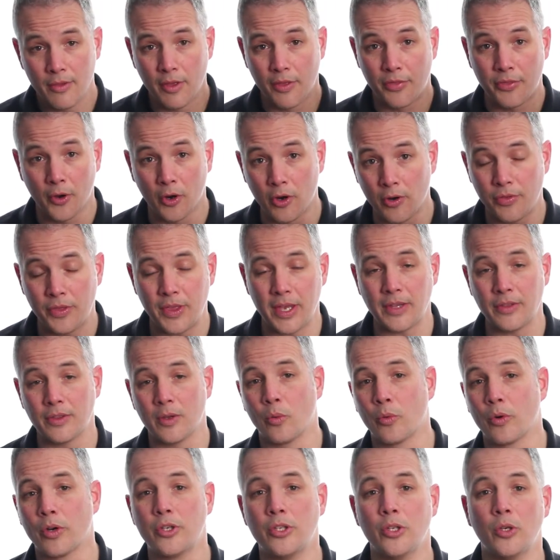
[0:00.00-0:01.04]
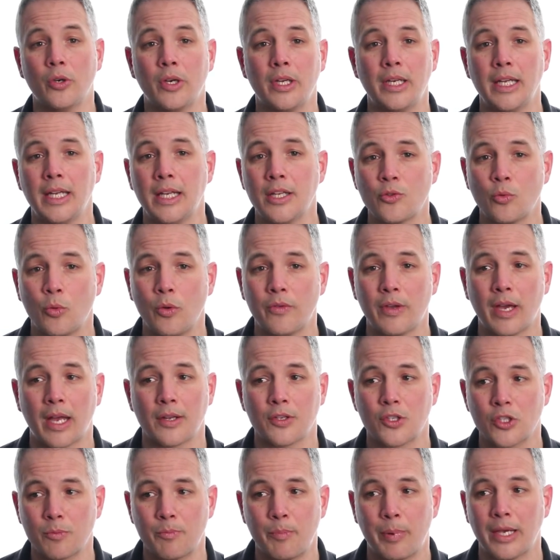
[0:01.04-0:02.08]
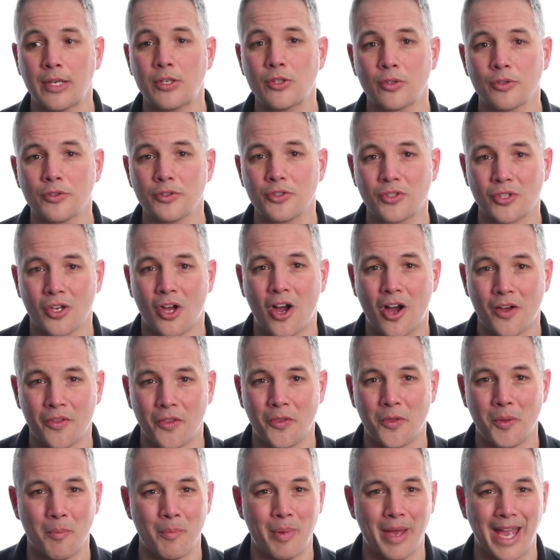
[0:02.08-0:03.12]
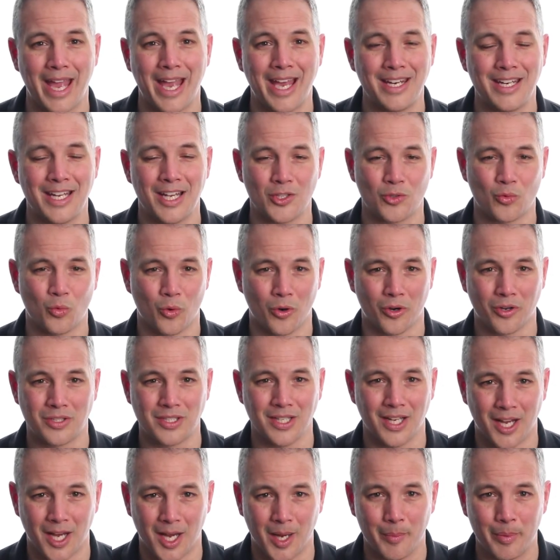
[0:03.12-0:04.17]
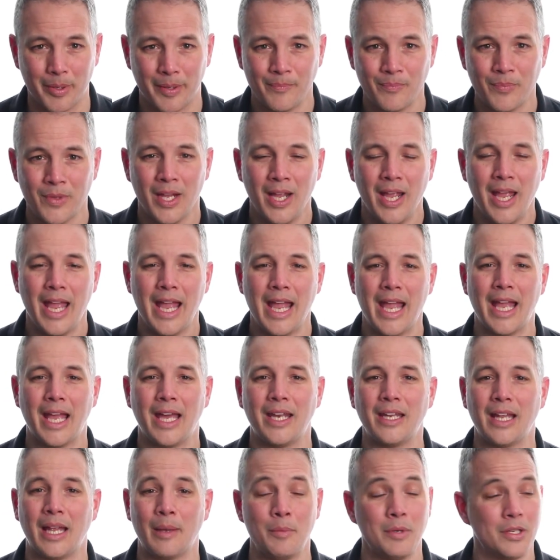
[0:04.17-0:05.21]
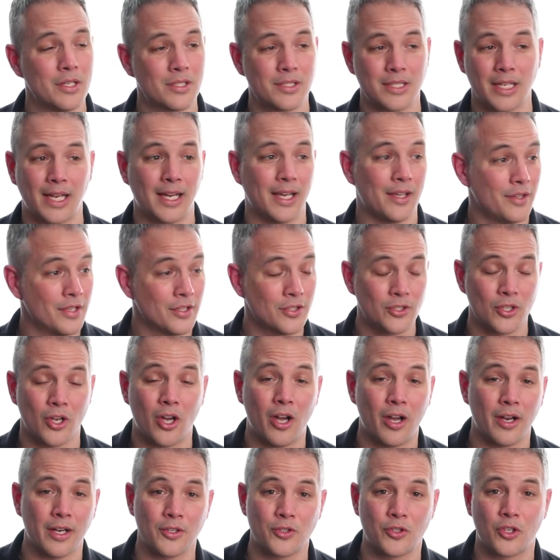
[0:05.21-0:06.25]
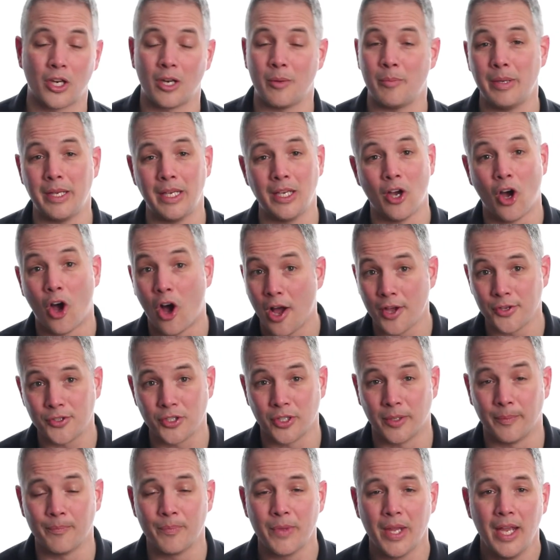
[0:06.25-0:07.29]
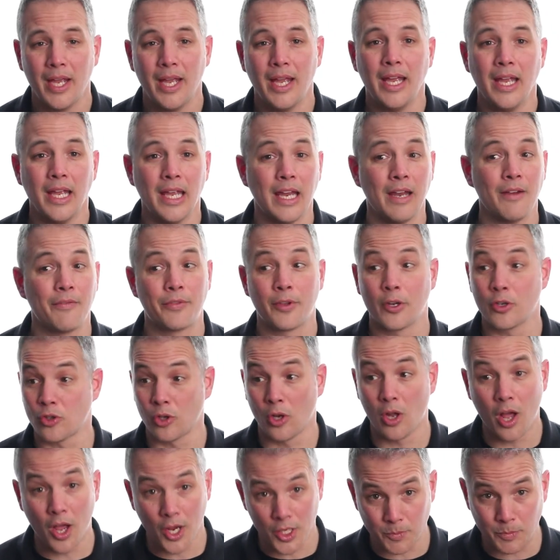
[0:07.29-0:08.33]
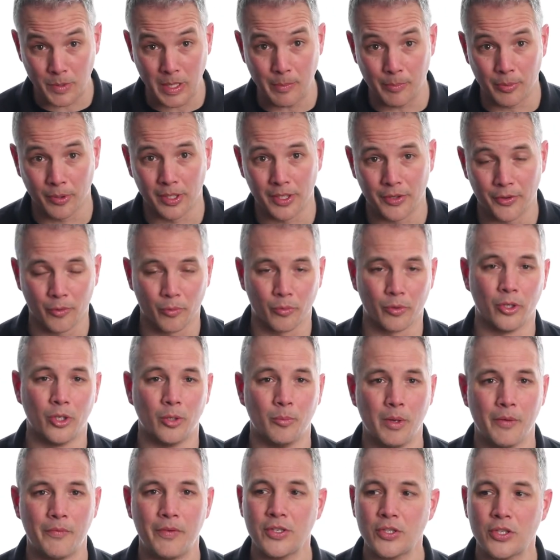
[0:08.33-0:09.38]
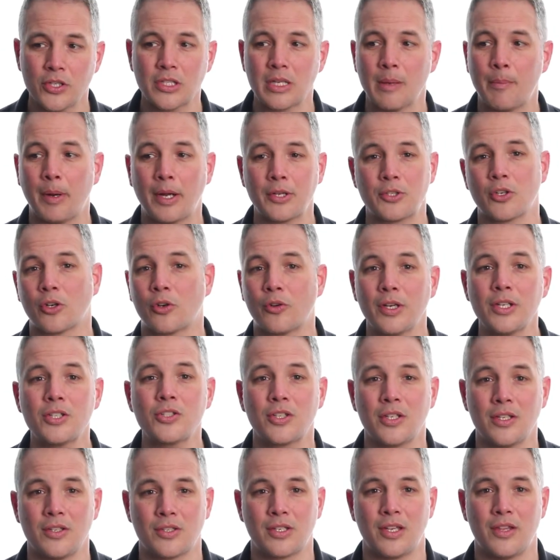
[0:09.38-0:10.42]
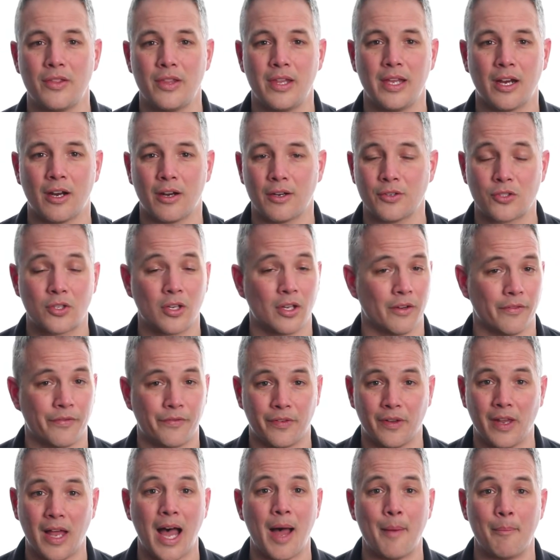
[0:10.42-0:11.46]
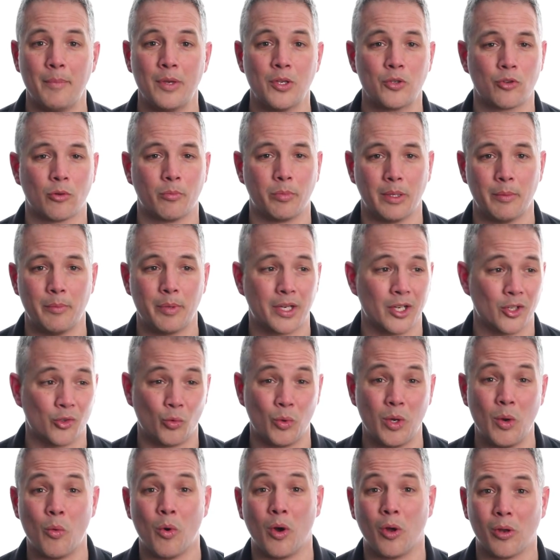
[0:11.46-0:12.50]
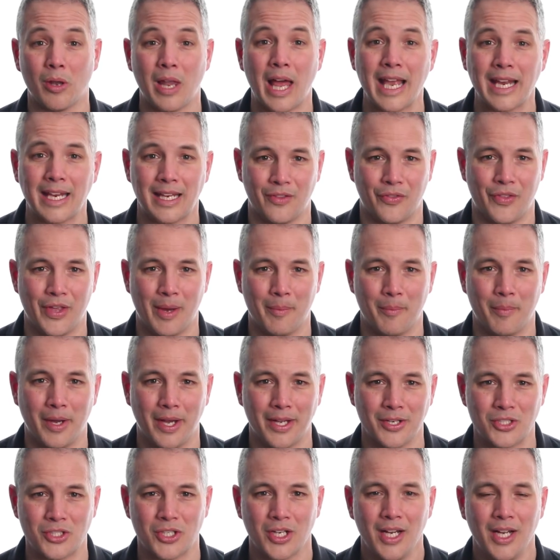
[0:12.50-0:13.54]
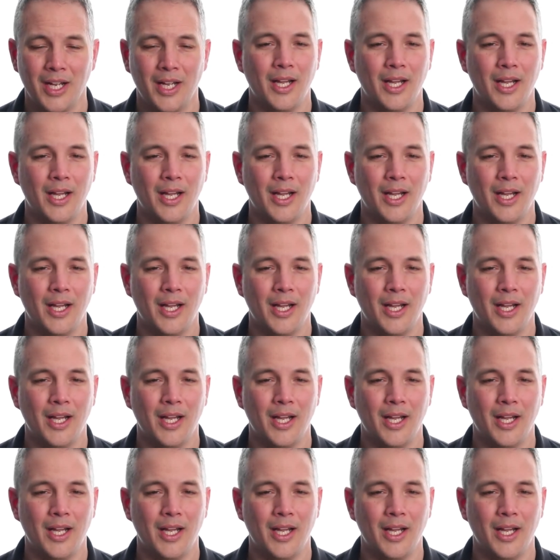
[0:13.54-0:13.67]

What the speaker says: The third thing that we're doing is we've got a special song that the band has worked up. And let me just tell you, this song is going to be awesome if there's lost people in the room. If it's just a bunch of Christians in there, it's going to flop miserably because we won't like it that much.